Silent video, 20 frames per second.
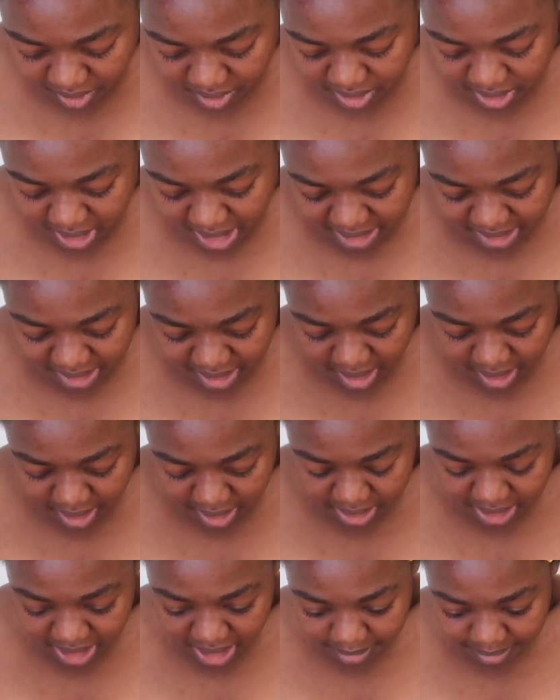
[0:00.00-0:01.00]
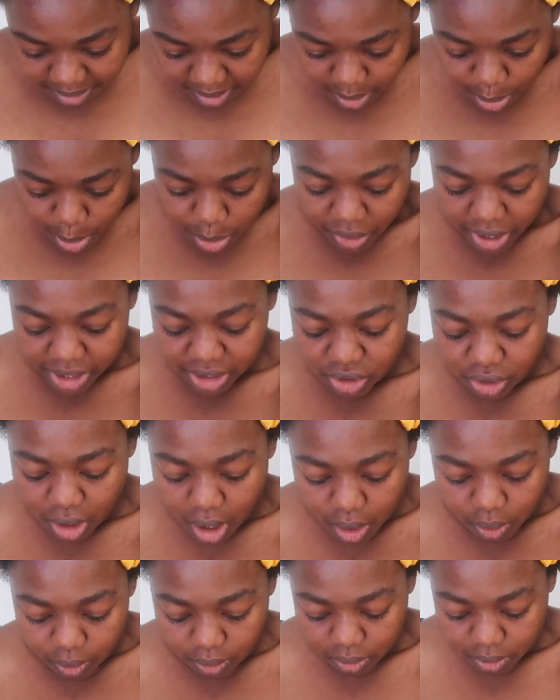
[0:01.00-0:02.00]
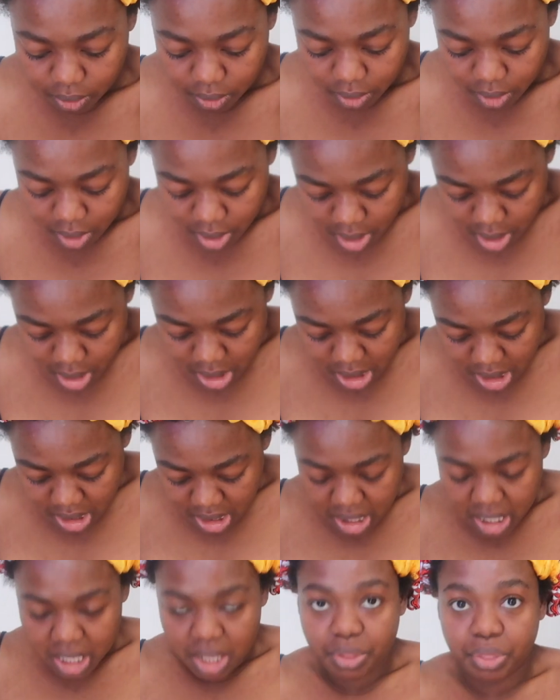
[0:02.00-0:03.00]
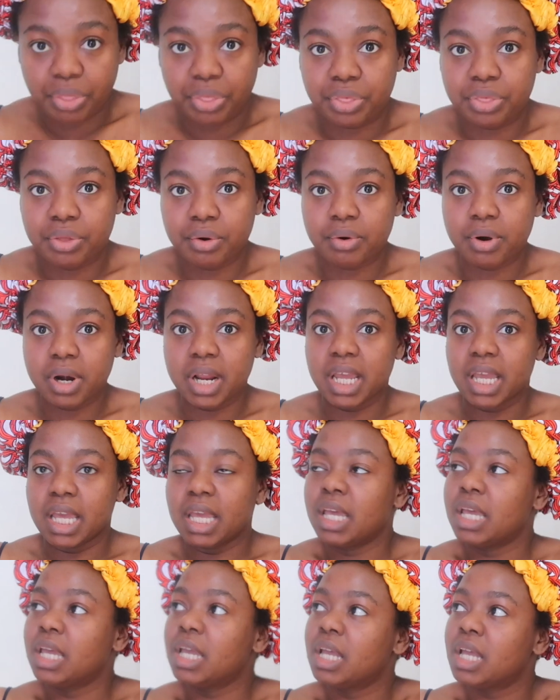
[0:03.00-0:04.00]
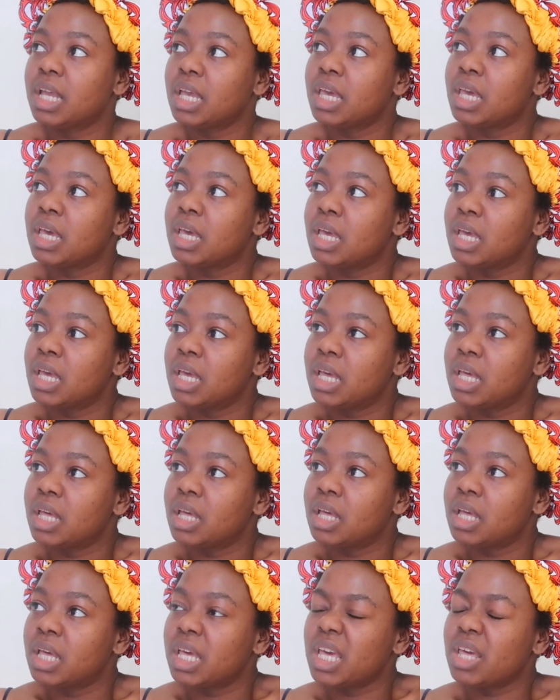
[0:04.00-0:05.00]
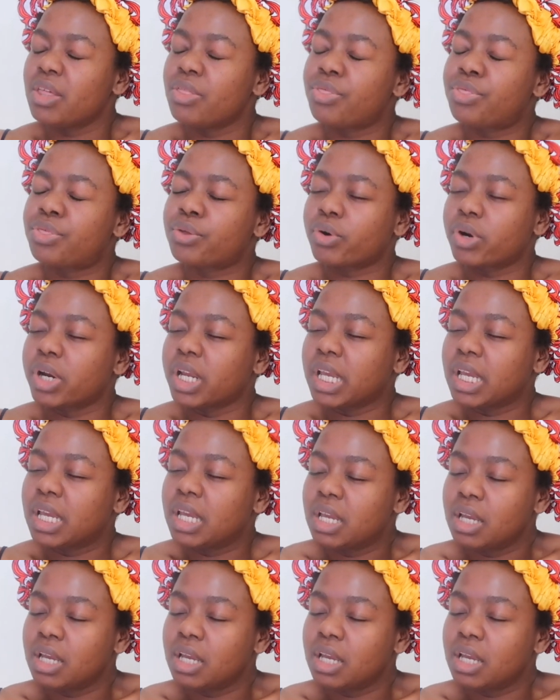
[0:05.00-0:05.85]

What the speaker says: So that's another tip. Are we ready to go? In 3. In 3.